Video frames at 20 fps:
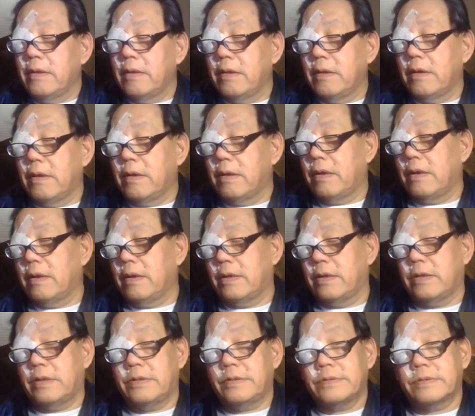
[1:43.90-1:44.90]
Oh,
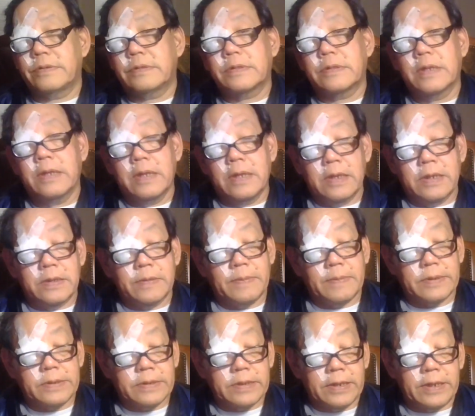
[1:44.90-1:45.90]

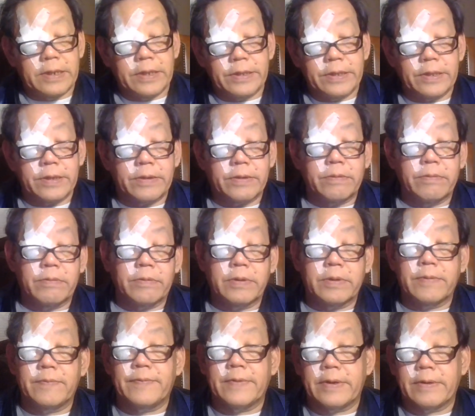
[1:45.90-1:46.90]
especially on the
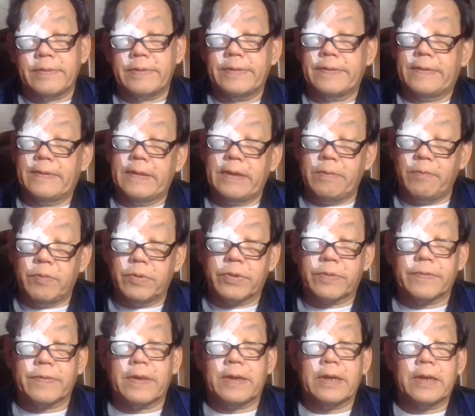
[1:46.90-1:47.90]
coronavirus. And he
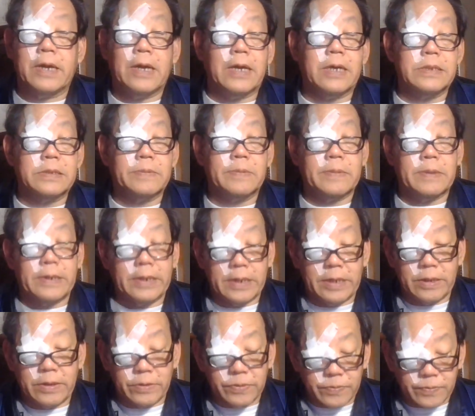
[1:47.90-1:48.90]
works at a hospital, he
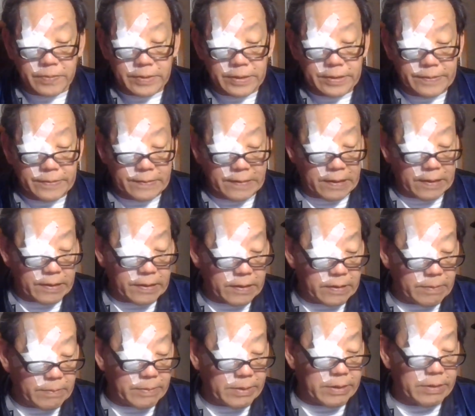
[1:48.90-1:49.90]
knows what he's
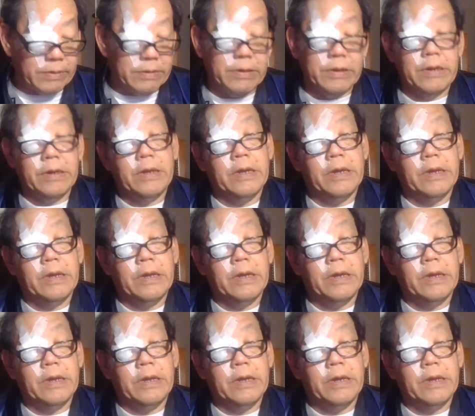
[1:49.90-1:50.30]
talking about.